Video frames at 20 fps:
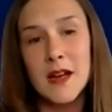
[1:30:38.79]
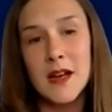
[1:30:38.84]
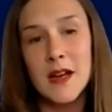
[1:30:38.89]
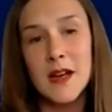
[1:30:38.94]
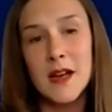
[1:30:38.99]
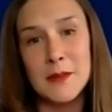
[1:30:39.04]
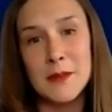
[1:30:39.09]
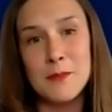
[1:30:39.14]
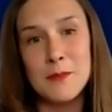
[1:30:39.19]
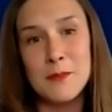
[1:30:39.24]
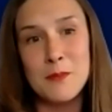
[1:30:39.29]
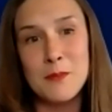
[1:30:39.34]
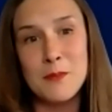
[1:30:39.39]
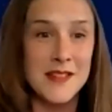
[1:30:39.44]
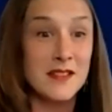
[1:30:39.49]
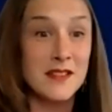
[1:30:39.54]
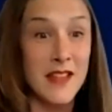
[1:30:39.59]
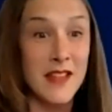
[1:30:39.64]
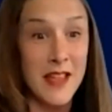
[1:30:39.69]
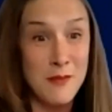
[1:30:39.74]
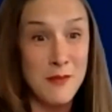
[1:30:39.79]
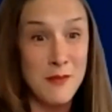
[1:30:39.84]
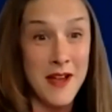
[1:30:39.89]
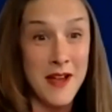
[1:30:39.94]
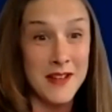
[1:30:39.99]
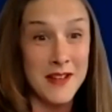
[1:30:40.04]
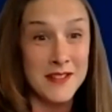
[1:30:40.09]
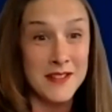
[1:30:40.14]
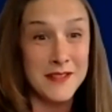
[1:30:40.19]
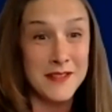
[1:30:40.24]
But yes, land
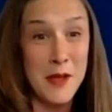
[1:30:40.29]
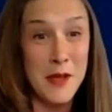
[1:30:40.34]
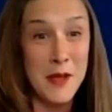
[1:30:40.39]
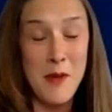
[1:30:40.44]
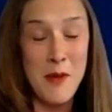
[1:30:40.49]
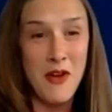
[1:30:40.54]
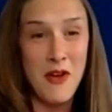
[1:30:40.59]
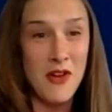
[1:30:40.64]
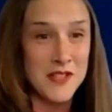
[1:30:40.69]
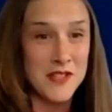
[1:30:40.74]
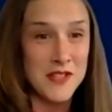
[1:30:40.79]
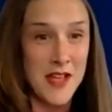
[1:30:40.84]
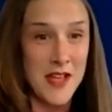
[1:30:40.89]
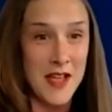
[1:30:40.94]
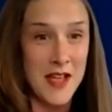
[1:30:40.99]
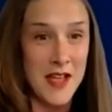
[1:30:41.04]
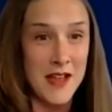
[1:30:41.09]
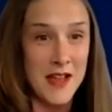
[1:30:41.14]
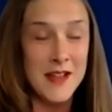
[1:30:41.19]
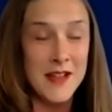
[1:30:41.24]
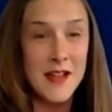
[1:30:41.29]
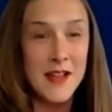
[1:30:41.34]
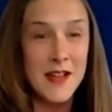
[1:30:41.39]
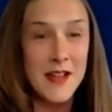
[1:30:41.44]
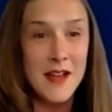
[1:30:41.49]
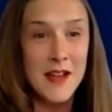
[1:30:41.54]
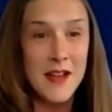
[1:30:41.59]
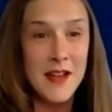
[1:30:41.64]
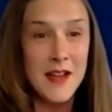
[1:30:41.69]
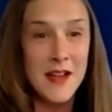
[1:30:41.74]
back all day.
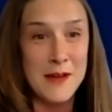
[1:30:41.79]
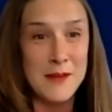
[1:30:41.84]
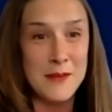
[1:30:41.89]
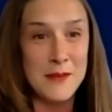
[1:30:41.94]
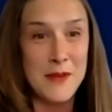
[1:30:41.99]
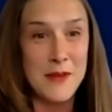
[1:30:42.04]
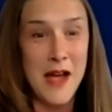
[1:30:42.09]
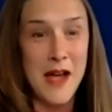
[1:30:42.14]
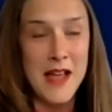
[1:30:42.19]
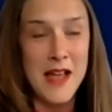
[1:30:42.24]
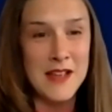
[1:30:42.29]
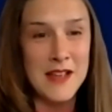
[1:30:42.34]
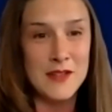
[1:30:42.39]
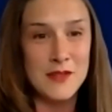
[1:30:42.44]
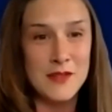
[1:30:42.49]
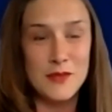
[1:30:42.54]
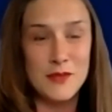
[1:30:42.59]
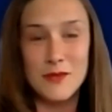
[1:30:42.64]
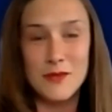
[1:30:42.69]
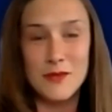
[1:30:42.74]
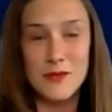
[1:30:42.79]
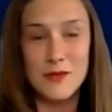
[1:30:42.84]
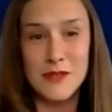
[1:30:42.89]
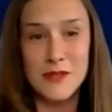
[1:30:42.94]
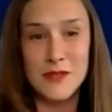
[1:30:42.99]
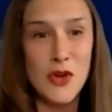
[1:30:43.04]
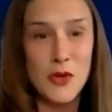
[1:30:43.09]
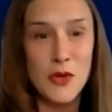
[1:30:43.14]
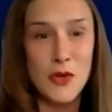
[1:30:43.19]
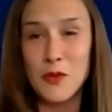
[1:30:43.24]
I
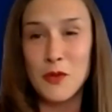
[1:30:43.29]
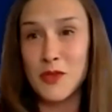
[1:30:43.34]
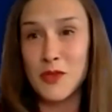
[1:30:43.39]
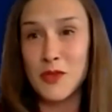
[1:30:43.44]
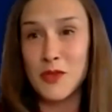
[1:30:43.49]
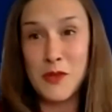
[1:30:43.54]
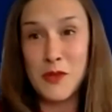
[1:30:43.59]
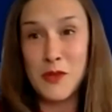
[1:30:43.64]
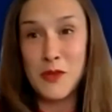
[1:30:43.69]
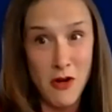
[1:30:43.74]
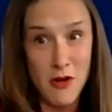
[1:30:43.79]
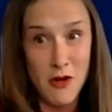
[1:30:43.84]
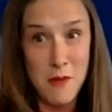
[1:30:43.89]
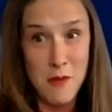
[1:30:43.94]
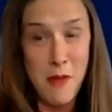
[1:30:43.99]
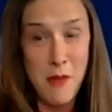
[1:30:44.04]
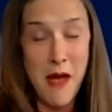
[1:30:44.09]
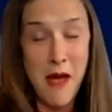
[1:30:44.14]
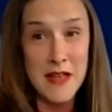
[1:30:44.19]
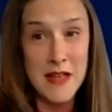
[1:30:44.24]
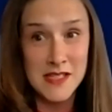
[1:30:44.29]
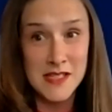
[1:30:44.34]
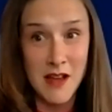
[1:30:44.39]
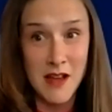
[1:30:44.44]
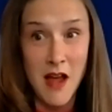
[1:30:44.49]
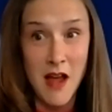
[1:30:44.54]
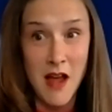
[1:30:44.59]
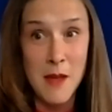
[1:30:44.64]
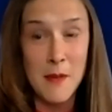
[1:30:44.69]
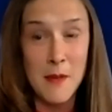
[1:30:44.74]
know that like we're already
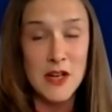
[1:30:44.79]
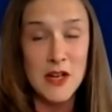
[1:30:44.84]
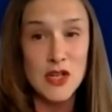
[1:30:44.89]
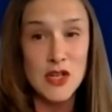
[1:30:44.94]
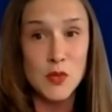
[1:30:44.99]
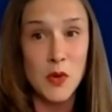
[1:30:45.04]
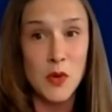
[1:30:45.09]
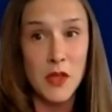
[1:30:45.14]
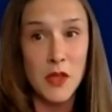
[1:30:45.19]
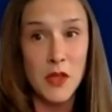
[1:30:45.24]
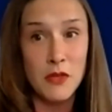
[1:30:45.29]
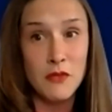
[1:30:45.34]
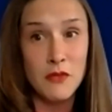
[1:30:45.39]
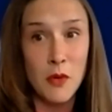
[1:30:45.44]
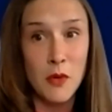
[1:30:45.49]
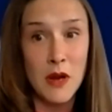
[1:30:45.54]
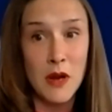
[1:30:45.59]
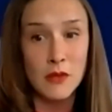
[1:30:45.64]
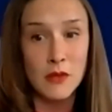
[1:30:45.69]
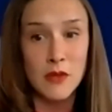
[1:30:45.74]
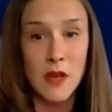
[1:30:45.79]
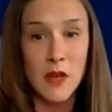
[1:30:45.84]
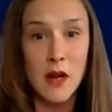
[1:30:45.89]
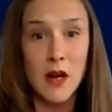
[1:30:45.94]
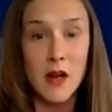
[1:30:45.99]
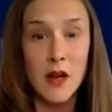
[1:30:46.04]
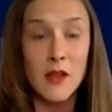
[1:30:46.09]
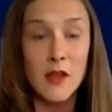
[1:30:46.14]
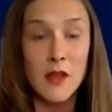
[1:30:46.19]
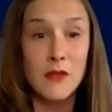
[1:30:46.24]
past time. I just want to throw it out
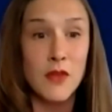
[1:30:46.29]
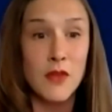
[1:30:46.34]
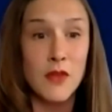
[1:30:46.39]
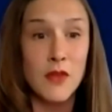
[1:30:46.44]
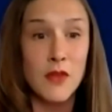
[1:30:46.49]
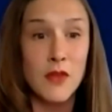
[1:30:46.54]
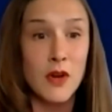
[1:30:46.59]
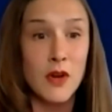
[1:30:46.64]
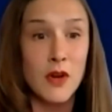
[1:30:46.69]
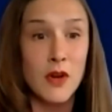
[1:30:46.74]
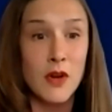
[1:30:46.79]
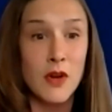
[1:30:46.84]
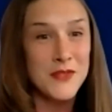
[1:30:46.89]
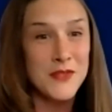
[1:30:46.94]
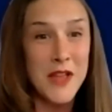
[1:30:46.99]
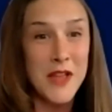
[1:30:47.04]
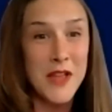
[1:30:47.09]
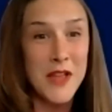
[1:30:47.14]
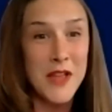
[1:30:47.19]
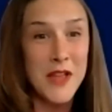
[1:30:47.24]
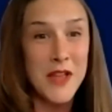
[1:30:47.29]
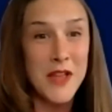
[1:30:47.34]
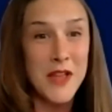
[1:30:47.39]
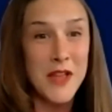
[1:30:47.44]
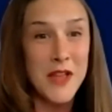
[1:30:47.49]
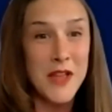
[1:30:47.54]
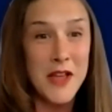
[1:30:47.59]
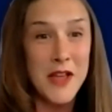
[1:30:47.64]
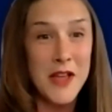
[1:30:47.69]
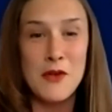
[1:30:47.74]
there that if there are links,
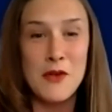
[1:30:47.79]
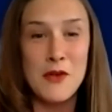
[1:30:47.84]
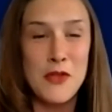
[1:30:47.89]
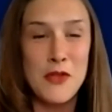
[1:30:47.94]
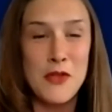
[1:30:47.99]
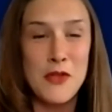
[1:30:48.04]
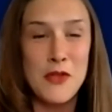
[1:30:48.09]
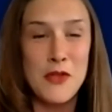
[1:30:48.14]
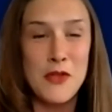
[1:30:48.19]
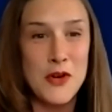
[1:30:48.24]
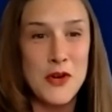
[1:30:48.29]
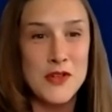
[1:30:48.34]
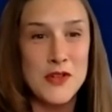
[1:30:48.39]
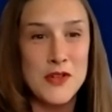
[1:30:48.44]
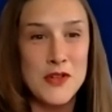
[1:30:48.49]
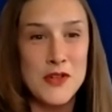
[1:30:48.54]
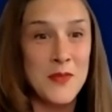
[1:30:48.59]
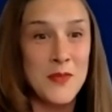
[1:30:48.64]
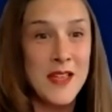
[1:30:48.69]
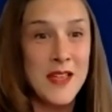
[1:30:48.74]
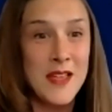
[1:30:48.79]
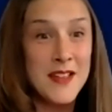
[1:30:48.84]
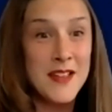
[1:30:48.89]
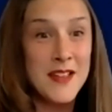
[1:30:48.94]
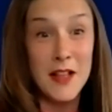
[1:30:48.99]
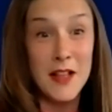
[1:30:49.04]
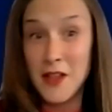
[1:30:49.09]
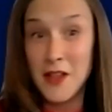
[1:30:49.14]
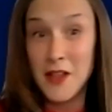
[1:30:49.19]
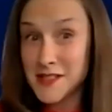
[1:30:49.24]
flyers, things, I know that there's a
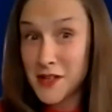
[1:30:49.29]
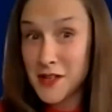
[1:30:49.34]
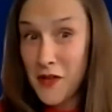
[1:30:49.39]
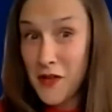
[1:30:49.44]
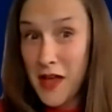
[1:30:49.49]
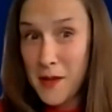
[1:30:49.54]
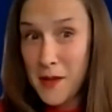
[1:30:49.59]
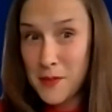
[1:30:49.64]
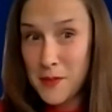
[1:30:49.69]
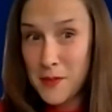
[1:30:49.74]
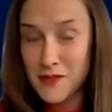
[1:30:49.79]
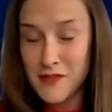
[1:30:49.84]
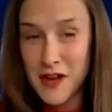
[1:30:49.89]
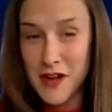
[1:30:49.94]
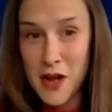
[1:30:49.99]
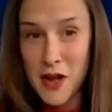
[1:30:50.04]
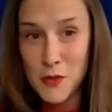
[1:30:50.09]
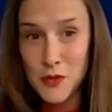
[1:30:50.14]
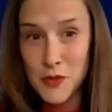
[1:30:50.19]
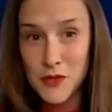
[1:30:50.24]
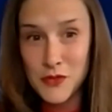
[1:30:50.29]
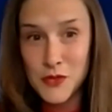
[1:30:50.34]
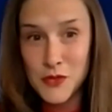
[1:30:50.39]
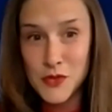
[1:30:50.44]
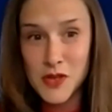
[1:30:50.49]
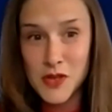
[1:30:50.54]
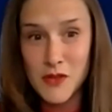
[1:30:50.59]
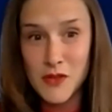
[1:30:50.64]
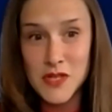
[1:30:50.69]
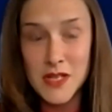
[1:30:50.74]
lot of stuff happening right now with the
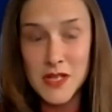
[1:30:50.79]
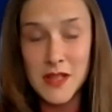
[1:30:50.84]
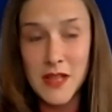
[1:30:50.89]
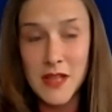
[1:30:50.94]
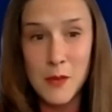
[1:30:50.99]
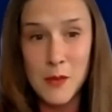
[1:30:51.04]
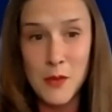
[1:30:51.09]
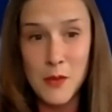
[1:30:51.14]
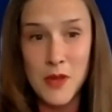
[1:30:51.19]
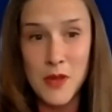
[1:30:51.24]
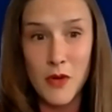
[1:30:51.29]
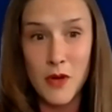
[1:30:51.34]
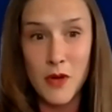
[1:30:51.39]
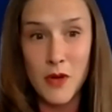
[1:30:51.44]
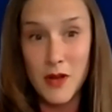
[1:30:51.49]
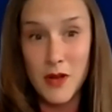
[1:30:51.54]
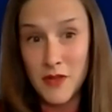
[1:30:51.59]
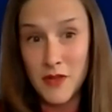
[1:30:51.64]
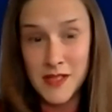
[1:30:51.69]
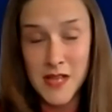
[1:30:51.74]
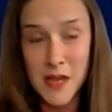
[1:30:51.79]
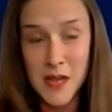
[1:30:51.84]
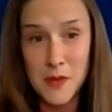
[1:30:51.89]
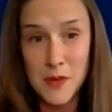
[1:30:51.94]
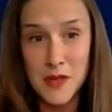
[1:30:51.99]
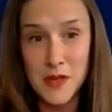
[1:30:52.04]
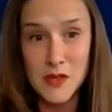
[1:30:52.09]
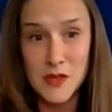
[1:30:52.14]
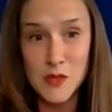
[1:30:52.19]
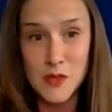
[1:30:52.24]
Food Sovereignty Lab. We have events
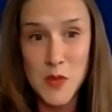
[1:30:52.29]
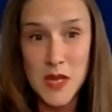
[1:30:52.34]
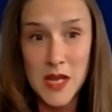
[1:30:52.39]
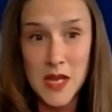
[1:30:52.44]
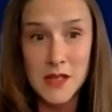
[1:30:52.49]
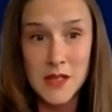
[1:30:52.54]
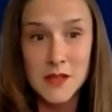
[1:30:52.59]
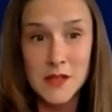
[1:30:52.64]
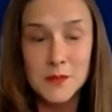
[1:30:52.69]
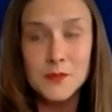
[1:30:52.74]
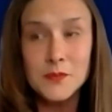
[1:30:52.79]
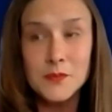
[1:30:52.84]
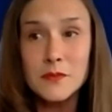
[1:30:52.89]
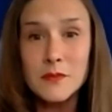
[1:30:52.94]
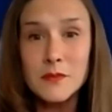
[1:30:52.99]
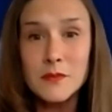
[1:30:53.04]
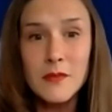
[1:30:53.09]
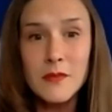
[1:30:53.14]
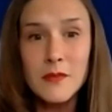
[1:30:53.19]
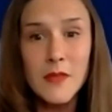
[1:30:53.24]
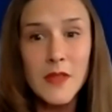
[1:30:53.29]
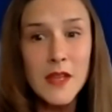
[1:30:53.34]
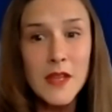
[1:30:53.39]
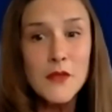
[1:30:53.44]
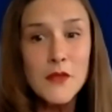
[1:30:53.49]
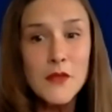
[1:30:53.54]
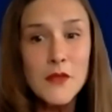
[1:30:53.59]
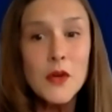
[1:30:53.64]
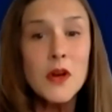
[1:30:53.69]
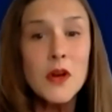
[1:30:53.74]
happening this weekend.
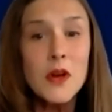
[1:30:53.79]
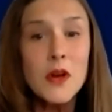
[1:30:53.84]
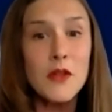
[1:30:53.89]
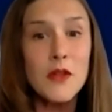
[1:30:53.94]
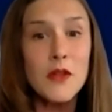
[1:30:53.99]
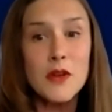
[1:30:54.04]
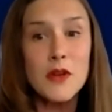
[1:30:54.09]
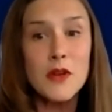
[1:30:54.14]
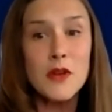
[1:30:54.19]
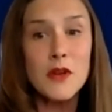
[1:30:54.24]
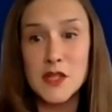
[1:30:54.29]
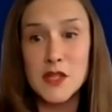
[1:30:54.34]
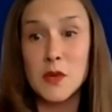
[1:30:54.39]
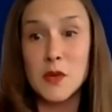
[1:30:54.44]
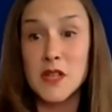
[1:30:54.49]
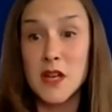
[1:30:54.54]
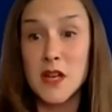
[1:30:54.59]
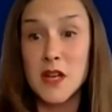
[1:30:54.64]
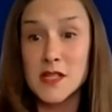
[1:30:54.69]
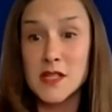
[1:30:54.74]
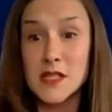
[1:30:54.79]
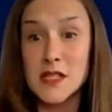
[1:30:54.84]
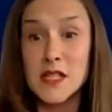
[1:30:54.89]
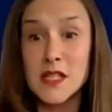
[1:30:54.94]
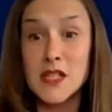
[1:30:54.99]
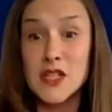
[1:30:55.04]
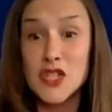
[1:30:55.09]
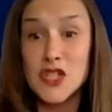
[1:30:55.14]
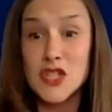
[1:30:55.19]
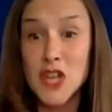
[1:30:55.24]
If there are other links you want to toss
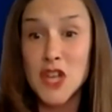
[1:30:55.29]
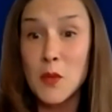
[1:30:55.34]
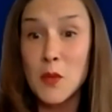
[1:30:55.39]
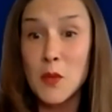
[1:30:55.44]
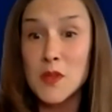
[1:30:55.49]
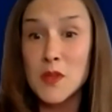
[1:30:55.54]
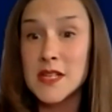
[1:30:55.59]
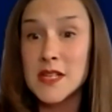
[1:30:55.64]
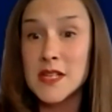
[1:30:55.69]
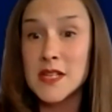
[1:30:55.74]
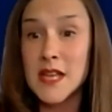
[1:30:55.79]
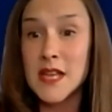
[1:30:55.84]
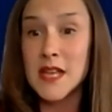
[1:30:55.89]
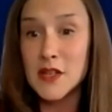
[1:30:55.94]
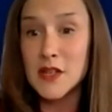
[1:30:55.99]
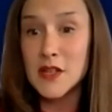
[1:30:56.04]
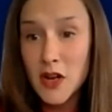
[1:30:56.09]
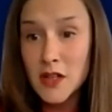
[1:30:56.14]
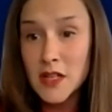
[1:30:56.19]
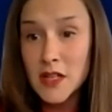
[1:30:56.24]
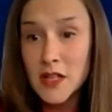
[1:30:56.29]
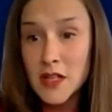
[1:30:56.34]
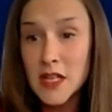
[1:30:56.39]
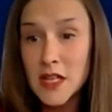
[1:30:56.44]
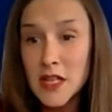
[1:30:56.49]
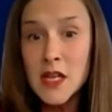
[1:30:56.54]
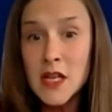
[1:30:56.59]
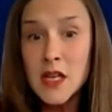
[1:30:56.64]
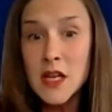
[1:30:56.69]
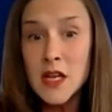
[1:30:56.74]
into the chat, once again,
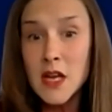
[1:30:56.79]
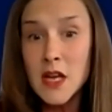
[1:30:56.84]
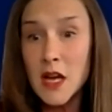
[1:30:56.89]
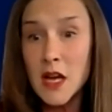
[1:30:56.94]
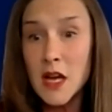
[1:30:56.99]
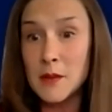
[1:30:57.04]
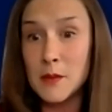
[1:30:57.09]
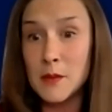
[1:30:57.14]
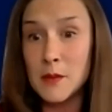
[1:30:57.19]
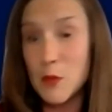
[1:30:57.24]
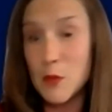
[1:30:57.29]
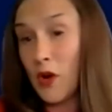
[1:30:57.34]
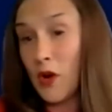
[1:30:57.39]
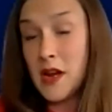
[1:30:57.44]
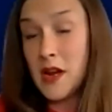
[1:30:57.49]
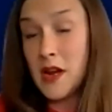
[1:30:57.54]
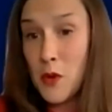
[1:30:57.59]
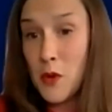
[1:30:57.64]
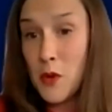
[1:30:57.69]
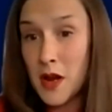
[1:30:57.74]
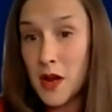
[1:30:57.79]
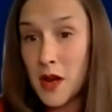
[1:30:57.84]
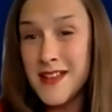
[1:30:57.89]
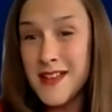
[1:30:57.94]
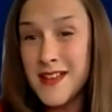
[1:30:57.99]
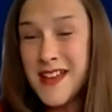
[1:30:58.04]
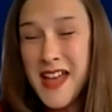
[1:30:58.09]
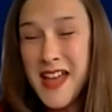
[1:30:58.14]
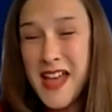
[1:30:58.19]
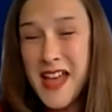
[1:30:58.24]
Karley, or anyone.
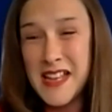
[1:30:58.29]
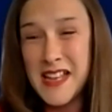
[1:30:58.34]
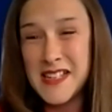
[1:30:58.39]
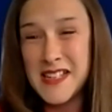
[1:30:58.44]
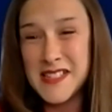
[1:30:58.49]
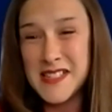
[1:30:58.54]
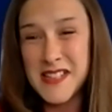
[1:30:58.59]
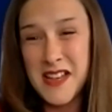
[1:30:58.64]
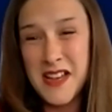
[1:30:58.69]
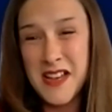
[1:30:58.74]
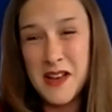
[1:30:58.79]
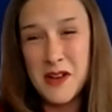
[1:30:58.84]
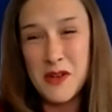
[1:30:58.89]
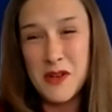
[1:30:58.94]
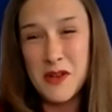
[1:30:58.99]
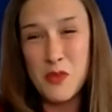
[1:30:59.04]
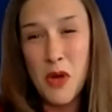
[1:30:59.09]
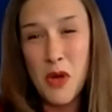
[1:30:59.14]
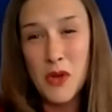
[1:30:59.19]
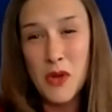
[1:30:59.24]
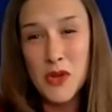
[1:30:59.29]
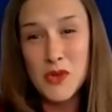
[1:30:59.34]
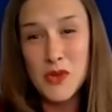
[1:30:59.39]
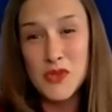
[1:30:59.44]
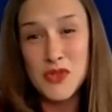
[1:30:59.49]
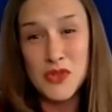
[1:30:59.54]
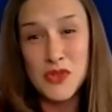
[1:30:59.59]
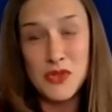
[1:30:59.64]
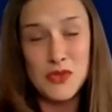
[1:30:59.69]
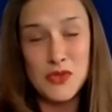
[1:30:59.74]
And while you
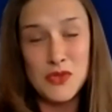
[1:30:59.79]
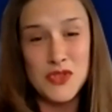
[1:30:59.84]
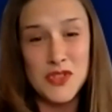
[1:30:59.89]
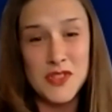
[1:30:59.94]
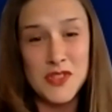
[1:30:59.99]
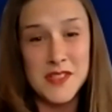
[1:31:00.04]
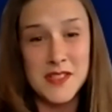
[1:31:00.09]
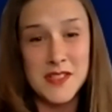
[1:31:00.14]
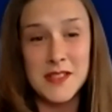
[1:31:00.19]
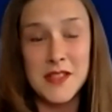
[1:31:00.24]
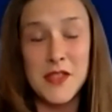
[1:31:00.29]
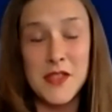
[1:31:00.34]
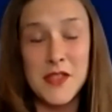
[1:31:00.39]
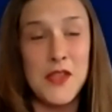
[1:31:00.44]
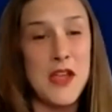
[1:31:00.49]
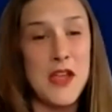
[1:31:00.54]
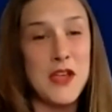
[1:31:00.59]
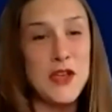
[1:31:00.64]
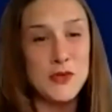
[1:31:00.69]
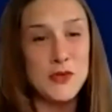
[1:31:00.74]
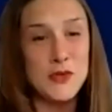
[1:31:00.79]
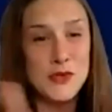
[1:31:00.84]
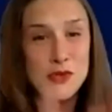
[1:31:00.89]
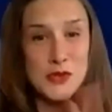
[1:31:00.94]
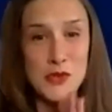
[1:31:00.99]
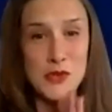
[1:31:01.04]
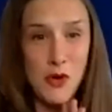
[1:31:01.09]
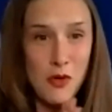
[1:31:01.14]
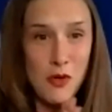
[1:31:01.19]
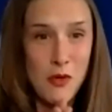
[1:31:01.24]
do, just thank you
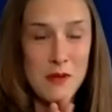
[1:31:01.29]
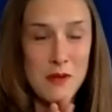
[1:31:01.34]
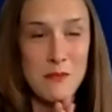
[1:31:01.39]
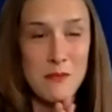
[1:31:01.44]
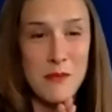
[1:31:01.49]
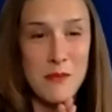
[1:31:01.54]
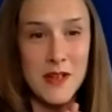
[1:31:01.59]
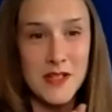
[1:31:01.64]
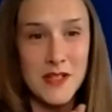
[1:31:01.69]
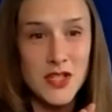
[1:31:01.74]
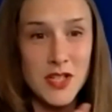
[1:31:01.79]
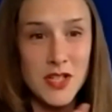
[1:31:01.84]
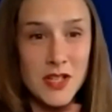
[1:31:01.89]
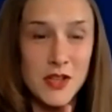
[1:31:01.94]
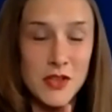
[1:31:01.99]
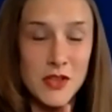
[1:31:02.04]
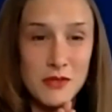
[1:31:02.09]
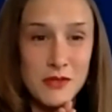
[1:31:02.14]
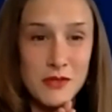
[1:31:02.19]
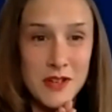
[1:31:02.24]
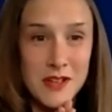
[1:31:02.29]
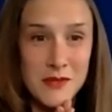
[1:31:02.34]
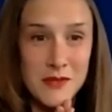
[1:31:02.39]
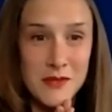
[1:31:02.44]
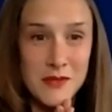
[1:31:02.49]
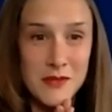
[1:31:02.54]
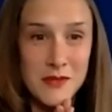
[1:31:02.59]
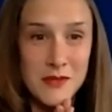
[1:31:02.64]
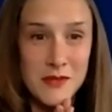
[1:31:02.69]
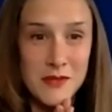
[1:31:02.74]
so much to the three of
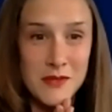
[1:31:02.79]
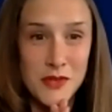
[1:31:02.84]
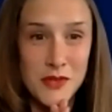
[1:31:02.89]
you.